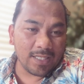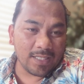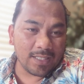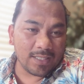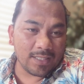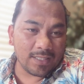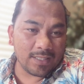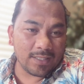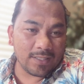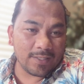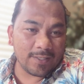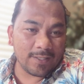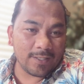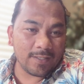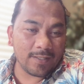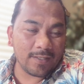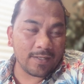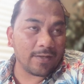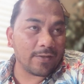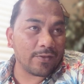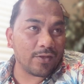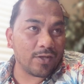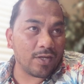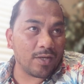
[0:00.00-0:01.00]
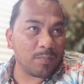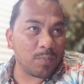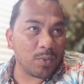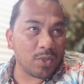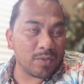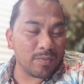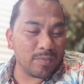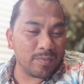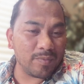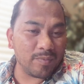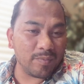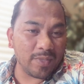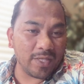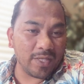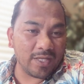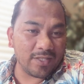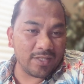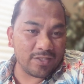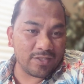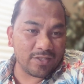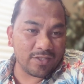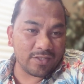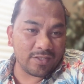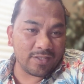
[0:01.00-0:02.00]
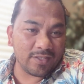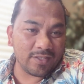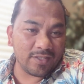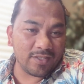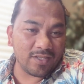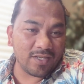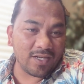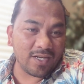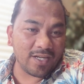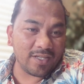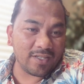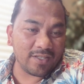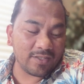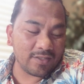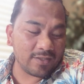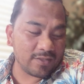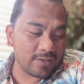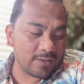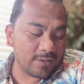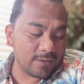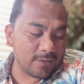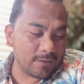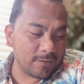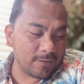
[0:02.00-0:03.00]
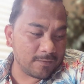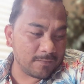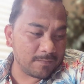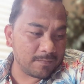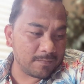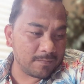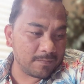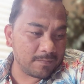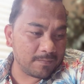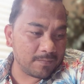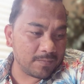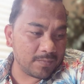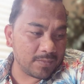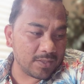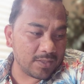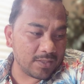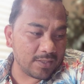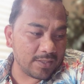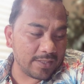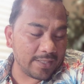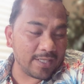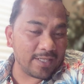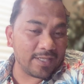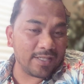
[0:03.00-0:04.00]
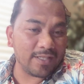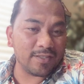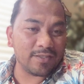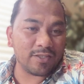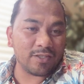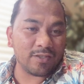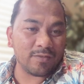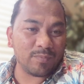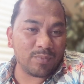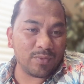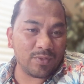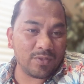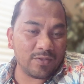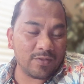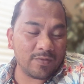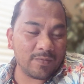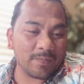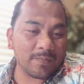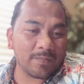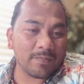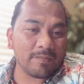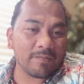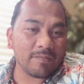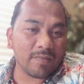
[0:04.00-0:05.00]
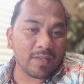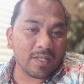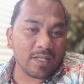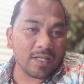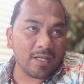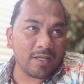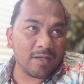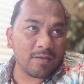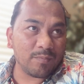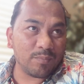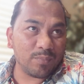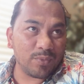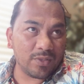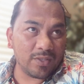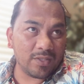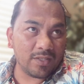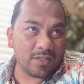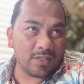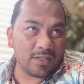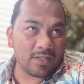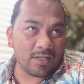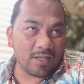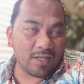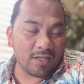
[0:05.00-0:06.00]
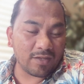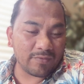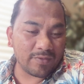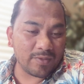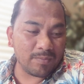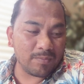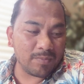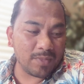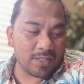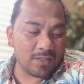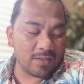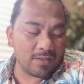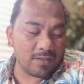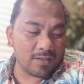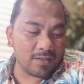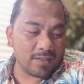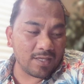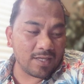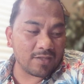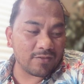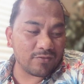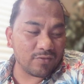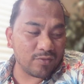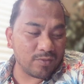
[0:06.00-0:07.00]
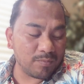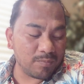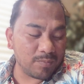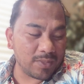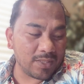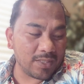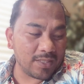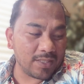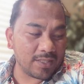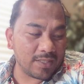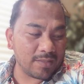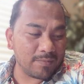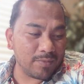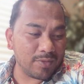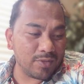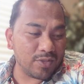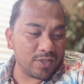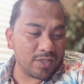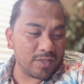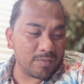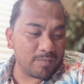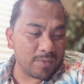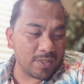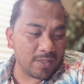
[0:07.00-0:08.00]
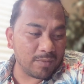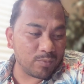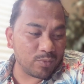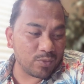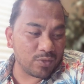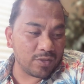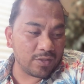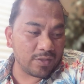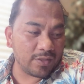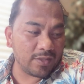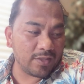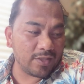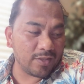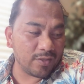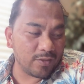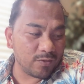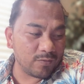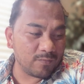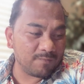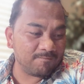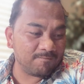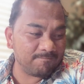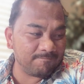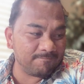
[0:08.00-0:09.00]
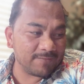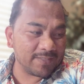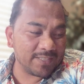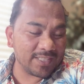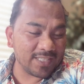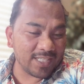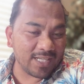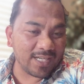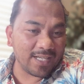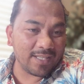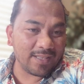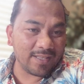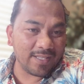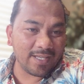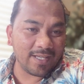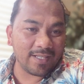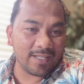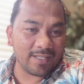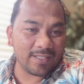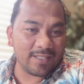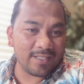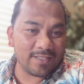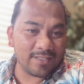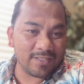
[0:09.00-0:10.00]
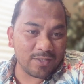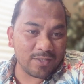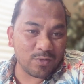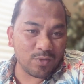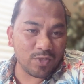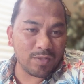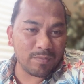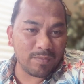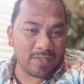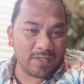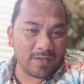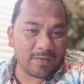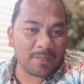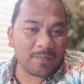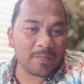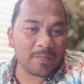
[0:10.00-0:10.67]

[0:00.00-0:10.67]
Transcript: The apartment manager didn't hire an interpreter, but a lot of my community member, signed that lease agreement.